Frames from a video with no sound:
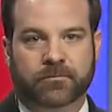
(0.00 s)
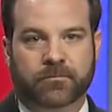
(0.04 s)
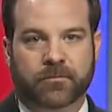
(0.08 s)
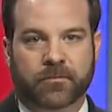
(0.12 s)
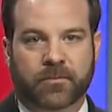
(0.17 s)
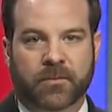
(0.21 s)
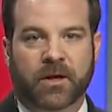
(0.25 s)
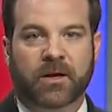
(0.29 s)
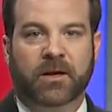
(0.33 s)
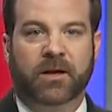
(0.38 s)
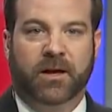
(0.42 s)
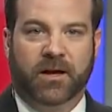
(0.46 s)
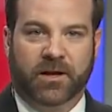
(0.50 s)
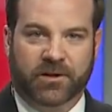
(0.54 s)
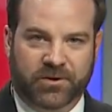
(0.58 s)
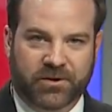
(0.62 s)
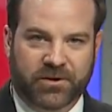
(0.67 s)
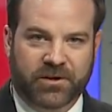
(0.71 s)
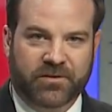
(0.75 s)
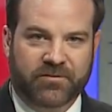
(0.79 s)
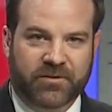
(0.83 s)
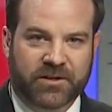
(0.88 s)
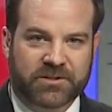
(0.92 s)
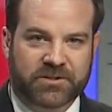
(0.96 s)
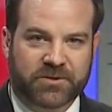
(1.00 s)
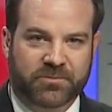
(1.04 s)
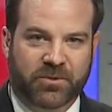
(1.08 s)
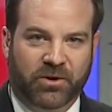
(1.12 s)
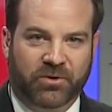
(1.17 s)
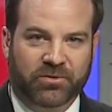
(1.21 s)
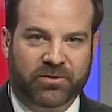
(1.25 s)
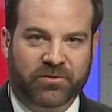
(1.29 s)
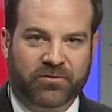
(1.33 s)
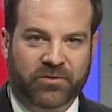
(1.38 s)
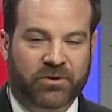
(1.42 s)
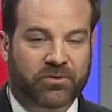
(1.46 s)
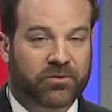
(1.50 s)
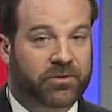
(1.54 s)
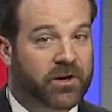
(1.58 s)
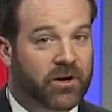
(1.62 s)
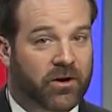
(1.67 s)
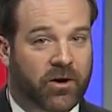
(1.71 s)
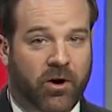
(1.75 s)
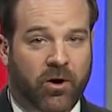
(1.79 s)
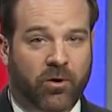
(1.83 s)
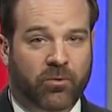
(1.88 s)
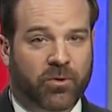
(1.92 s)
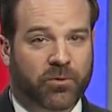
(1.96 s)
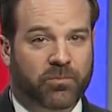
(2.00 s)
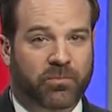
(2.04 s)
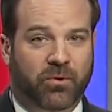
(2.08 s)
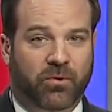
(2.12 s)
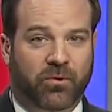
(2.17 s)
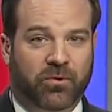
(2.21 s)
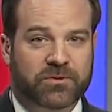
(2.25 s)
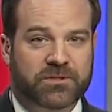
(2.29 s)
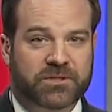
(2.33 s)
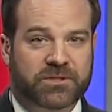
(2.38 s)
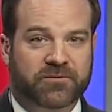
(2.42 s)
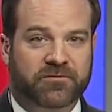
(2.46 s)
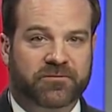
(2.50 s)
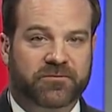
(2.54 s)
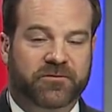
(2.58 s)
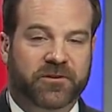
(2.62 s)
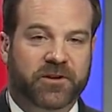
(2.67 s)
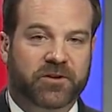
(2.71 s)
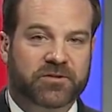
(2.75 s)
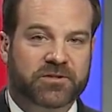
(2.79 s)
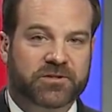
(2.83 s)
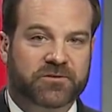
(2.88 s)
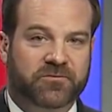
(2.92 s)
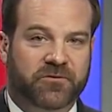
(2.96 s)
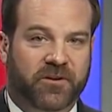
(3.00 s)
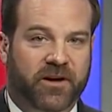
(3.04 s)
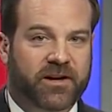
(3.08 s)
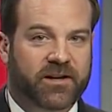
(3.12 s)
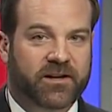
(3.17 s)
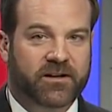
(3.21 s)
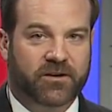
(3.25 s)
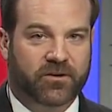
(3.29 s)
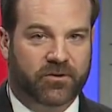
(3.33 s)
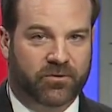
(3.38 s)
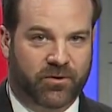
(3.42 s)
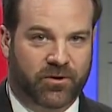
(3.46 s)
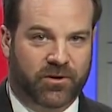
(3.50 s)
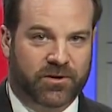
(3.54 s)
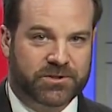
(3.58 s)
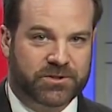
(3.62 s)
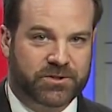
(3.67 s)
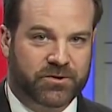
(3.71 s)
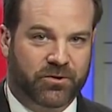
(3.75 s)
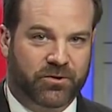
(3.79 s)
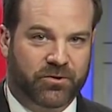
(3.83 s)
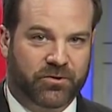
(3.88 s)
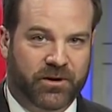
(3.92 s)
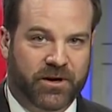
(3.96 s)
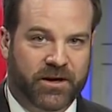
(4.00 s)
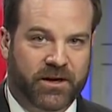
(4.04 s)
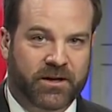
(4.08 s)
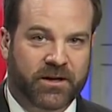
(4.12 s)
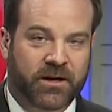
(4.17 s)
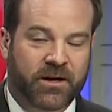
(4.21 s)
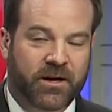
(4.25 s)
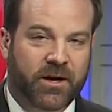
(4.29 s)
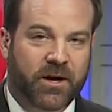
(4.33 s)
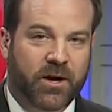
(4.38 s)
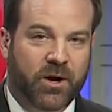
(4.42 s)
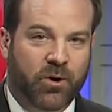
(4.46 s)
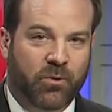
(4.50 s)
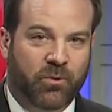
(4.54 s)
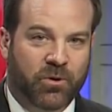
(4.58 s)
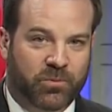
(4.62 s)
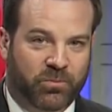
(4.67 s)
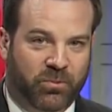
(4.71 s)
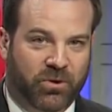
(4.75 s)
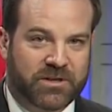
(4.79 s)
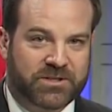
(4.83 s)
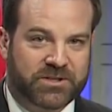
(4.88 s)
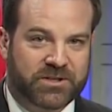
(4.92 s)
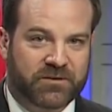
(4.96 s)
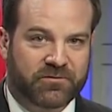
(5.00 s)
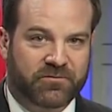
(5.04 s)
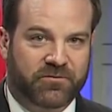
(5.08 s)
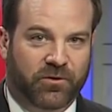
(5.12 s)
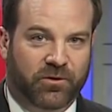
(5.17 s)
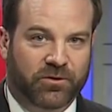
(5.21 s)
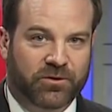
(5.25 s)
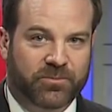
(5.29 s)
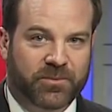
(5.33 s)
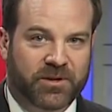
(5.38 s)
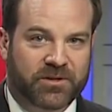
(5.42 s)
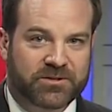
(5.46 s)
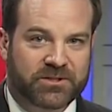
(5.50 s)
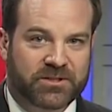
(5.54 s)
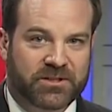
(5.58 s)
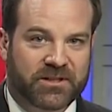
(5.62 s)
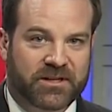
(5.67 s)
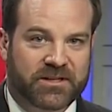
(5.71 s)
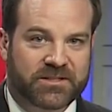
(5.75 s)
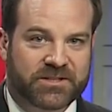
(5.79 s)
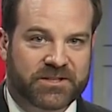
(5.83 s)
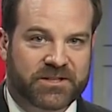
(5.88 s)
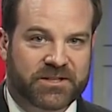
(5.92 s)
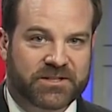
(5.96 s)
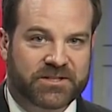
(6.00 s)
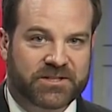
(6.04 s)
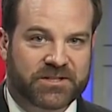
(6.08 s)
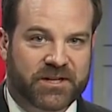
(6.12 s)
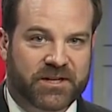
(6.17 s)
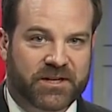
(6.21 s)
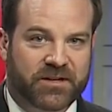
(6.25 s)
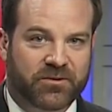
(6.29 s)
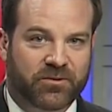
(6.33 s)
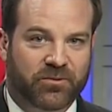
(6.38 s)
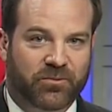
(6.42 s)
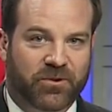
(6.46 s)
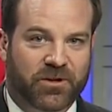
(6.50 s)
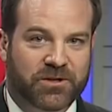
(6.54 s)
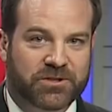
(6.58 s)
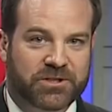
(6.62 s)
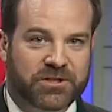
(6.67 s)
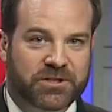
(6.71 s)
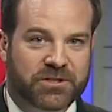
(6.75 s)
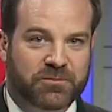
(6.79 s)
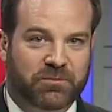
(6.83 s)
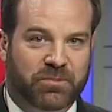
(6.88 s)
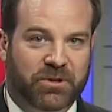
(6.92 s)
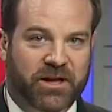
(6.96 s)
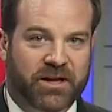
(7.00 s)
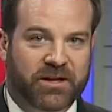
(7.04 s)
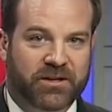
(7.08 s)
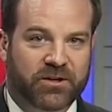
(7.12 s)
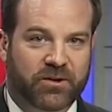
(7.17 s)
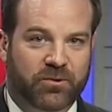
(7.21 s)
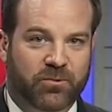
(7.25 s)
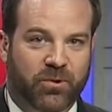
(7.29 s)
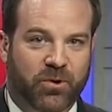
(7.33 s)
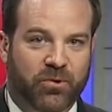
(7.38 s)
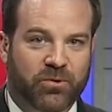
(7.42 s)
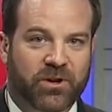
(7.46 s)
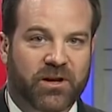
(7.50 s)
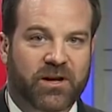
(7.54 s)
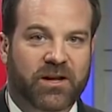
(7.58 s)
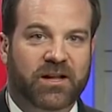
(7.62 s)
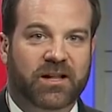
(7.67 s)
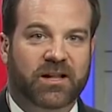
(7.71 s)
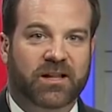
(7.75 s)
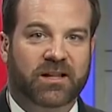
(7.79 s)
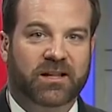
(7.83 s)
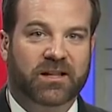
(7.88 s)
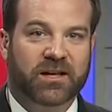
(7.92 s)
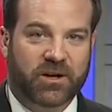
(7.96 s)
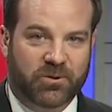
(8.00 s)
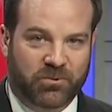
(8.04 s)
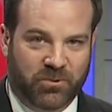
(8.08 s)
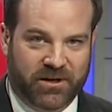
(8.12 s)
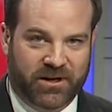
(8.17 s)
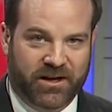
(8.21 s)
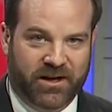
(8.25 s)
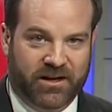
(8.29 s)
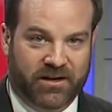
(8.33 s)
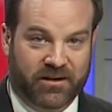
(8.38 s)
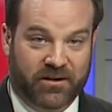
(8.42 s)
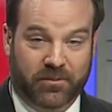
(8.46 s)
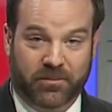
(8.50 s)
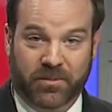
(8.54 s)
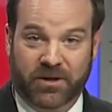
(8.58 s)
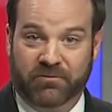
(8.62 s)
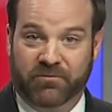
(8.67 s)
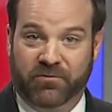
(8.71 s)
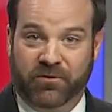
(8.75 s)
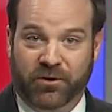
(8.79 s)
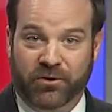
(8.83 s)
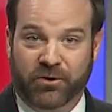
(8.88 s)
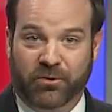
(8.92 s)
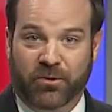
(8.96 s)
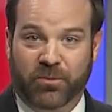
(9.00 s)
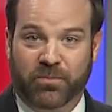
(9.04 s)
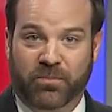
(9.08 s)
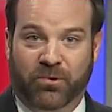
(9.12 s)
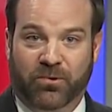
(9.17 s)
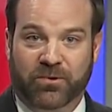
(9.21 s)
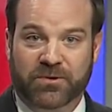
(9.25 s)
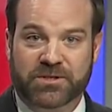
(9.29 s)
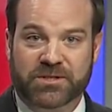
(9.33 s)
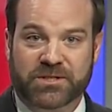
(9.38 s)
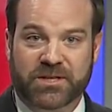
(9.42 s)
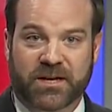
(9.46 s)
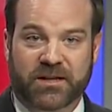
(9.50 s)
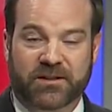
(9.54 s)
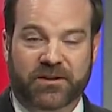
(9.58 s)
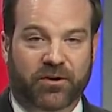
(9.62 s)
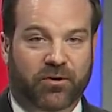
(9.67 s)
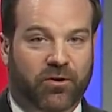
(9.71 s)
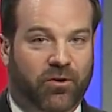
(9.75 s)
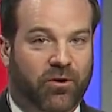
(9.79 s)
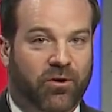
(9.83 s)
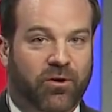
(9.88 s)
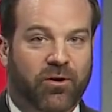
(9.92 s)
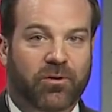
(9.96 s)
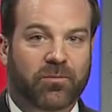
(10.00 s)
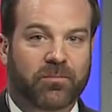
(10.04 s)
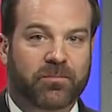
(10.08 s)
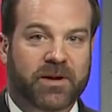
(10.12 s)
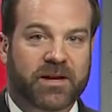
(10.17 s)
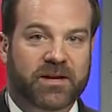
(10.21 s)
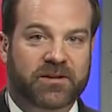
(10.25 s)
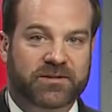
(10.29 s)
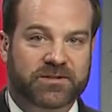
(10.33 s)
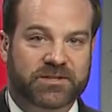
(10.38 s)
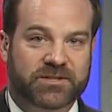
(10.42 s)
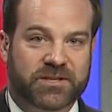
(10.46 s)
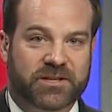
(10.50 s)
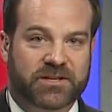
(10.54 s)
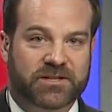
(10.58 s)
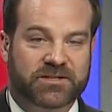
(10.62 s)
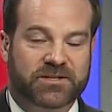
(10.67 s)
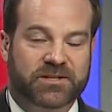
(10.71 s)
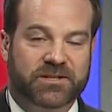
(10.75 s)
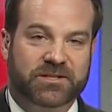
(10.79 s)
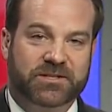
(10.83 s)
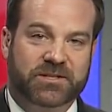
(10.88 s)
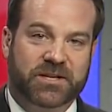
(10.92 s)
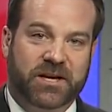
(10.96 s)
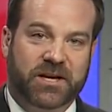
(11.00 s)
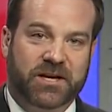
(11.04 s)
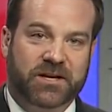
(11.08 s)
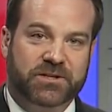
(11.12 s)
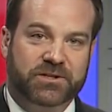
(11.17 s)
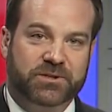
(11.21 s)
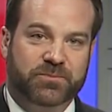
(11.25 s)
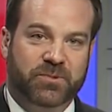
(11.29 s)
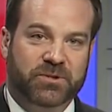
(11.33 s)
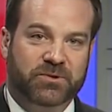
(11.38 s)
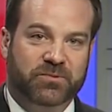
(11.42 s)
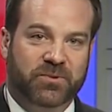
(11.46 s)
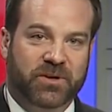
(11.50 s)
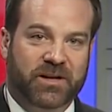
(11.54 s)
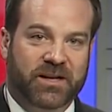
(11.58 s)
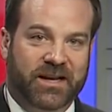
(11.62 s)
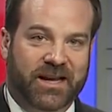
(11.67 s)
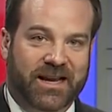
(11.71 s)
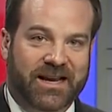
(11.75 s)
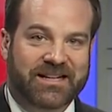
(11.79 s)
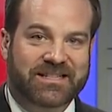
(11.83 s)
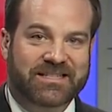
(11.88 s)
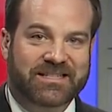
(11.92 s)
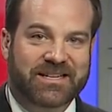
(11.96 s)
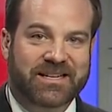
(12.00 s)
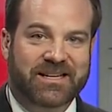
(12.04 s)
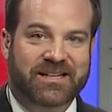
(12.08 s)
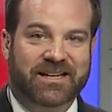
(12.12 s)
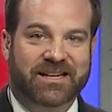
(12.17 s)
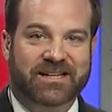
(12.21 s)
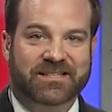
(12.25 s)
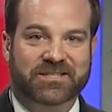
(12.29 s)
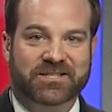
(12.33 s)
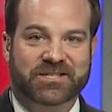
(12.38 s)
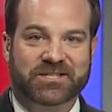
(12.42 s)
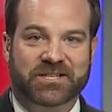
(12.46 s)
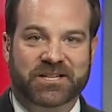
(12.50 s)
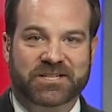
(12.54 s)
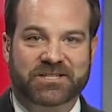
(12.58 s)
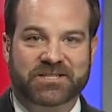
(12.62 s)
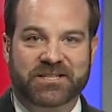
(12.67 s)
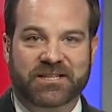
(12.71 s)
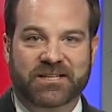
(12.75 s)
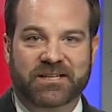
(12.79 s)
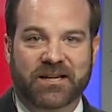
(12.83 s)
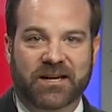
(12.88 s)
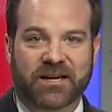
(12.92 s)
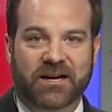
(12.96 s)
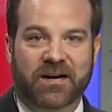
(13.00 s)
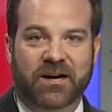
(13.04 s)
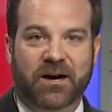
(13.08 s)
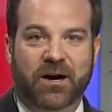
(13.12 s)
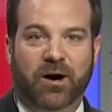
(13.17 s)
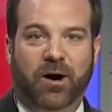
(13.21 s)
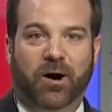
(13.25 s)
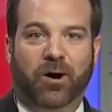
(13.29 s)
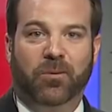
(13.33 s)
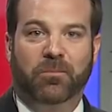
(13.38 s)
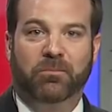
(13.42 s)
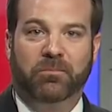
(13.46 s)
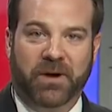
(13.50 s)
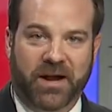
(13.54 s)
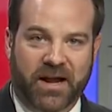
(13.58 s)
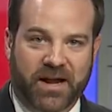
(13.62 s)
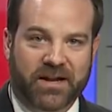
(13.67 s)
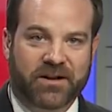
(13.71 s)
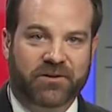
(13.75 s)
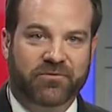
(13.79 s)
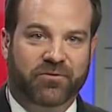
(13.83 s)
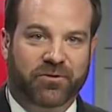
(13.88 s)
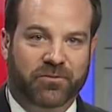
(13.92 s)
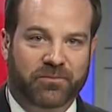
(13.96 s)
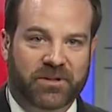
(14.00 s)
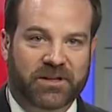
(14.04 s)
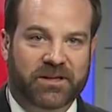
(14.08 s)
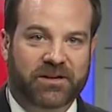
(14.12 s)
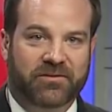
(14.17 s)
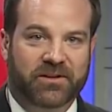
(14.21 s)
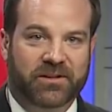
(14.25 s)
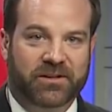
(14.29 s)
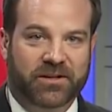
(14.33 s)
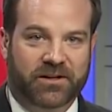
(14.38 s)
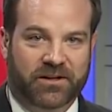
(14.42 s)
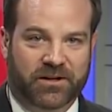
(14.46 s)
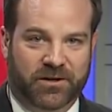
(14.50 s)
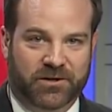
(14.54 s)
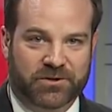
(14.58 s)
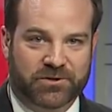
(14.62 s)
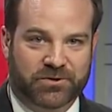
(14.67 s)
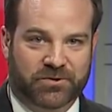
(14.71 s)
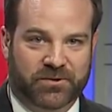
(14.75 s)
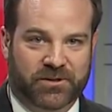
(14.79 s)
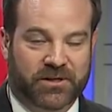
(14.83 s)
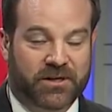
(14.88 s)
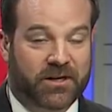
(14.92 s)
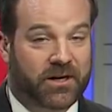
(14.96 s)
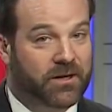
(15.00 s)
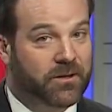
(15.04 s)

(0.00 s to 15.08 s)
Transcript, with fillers: Mike? And good evening to both of you. There are reports of fierce fighting across Ukraine, with President Volodymyr Zelensky saying the Russians plan to, quote, liquidate him. And further reports saying that all male citizens aged between 18 and 60 are banned from leaving the country.